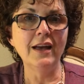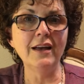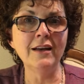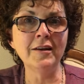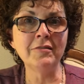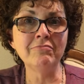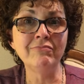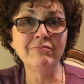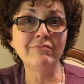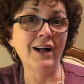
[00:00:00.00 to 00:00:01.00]
um,
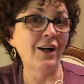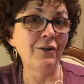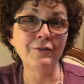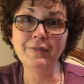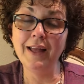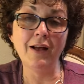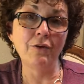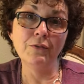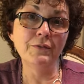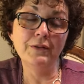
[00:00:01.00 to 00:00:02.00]
I'll,
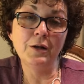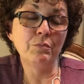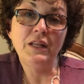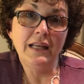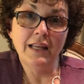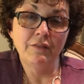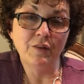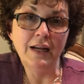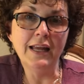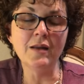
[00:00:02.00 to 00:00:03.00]
I'll completely
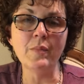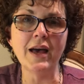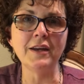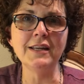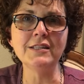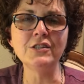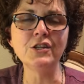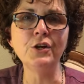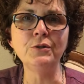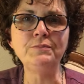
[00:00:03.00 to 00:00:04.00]
forget about it.
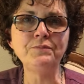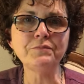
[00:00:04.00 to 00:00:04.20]
So